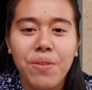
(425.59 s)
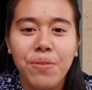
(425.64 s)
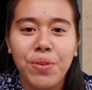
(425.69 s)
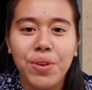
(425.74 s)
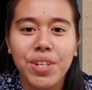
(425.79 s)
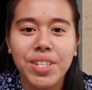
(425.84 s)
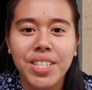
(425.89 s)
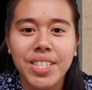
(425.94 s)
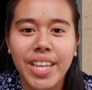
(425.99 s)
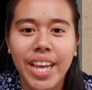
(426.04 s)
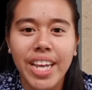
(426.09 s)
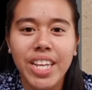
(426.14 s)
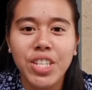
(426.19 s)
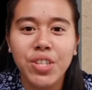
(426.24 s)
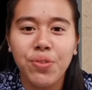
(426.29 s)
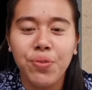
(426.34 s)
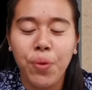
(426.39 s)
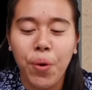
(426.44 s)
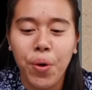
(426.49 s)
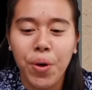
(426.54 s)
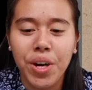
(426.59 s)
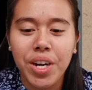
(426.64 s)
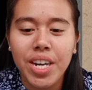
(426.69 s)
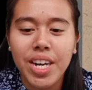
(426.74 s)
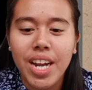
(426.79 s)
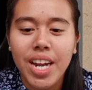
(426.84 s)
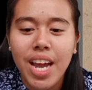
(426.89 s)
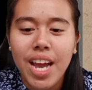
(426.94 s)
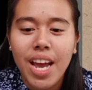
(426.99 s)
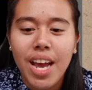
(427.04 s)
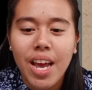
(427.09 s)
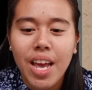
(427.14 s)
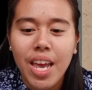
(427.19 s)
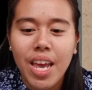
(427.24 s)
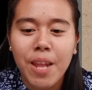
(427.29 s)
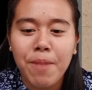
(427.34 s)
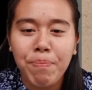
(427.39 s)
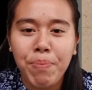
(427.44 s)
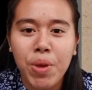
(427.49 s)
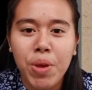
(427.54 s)
For stage 4,
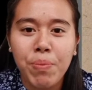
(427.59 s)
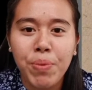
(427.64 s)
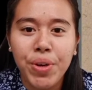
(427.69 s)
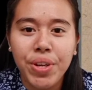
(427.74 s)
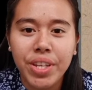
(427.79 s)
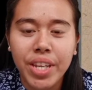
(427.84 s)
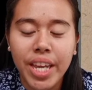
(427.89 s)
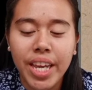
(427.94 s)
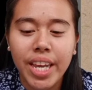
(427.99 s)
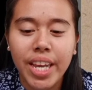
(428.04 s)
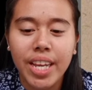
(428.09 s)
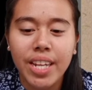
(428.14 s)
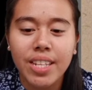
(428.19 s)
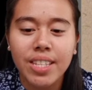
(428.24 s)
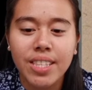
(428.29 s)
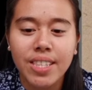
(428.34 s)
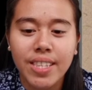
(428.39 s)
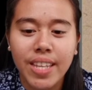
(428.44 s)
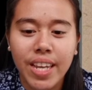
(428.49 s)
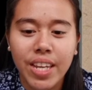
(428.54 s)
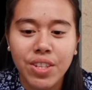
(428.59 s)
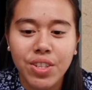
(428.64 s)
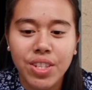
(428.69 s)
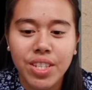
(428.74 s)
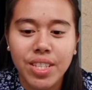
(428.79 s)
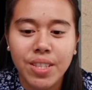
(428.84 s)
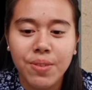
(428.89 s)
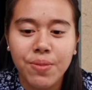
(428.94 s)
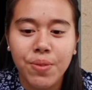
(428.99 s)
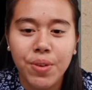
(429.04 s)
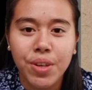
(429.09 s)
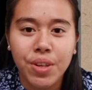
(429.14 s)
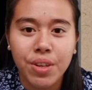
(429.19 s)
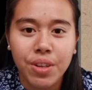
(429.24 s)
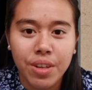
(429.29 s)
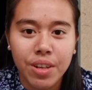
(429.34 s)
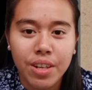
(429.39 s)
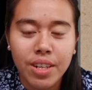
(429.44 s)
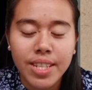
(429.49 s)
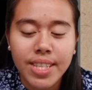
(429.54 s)
in puberty in stages for
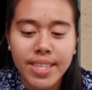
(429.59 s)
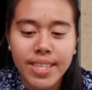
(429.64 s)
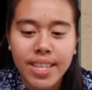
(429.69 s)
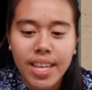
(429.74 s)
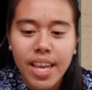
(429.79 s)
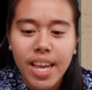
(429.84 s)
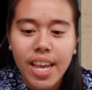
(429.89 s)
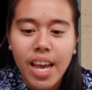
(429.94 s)
girls,